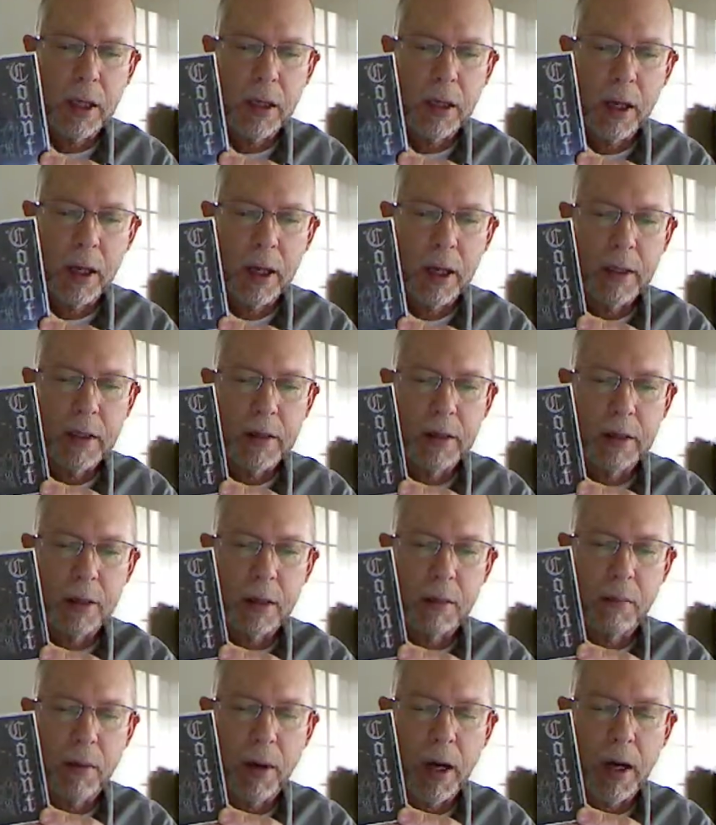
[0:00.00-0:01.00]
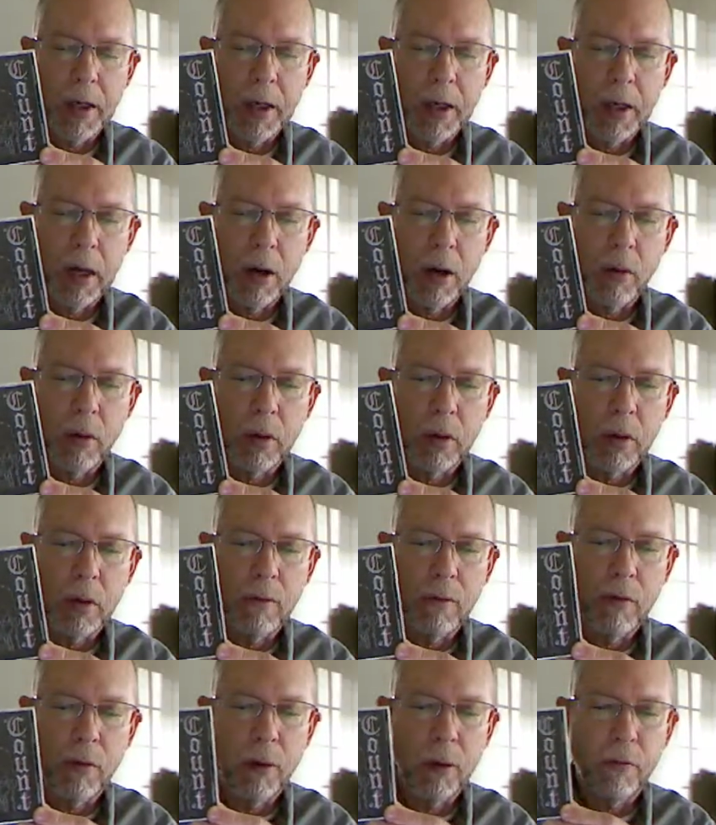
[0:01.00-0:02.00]
The Ice-T Body Count, one of the
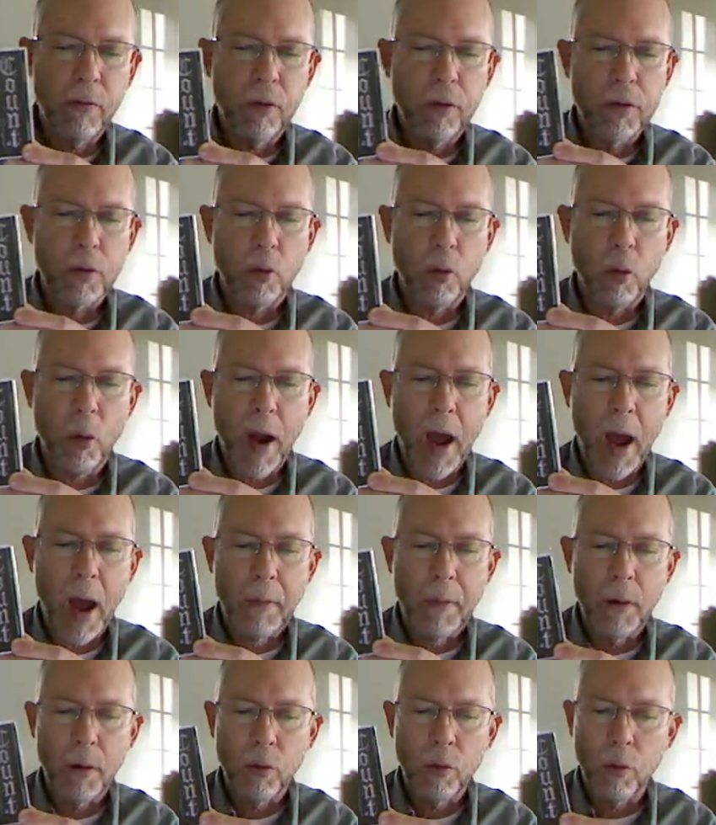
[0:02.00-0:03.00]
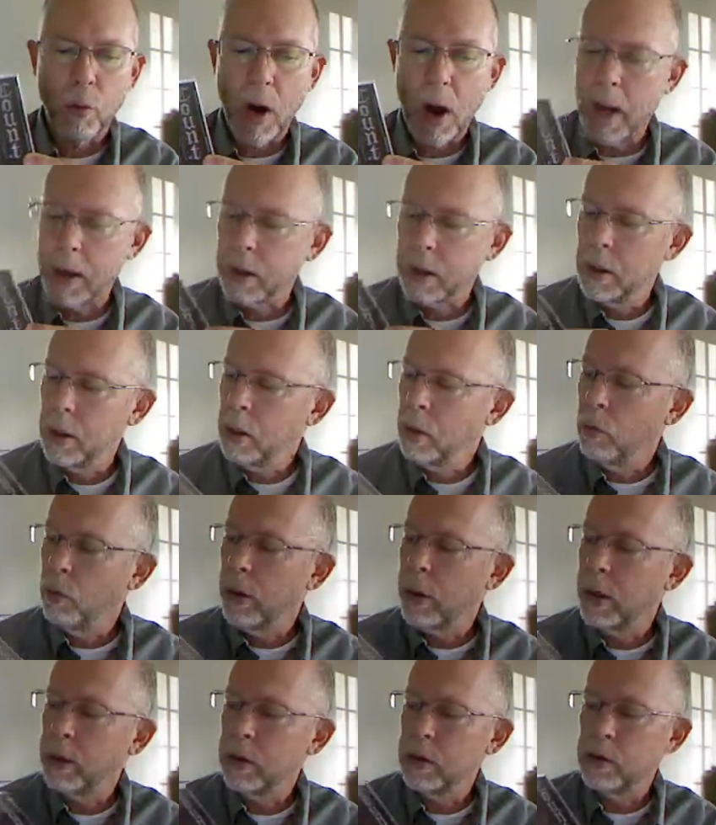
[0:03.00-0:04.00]
very first rap rock
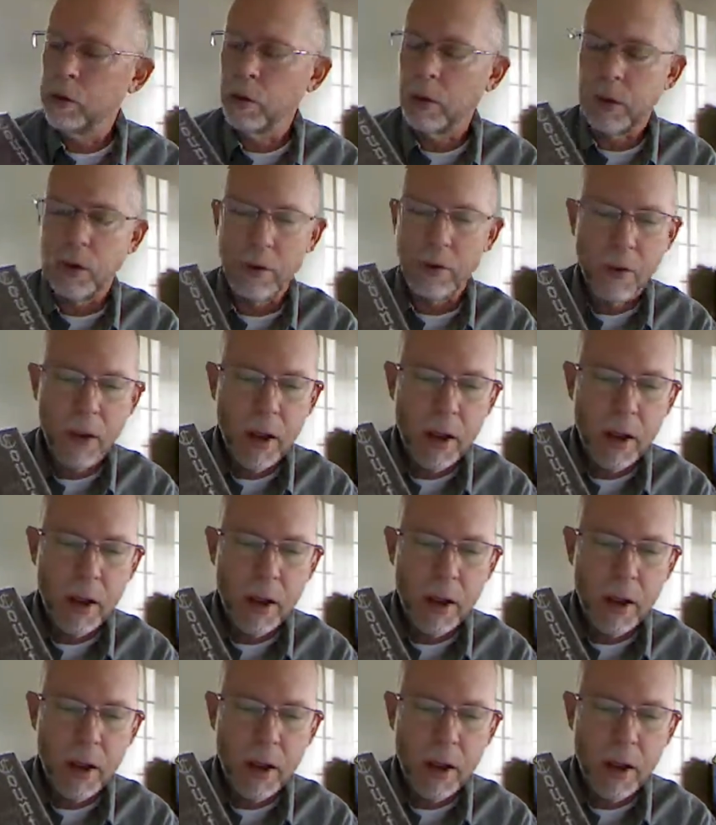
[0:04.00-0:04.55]
records with the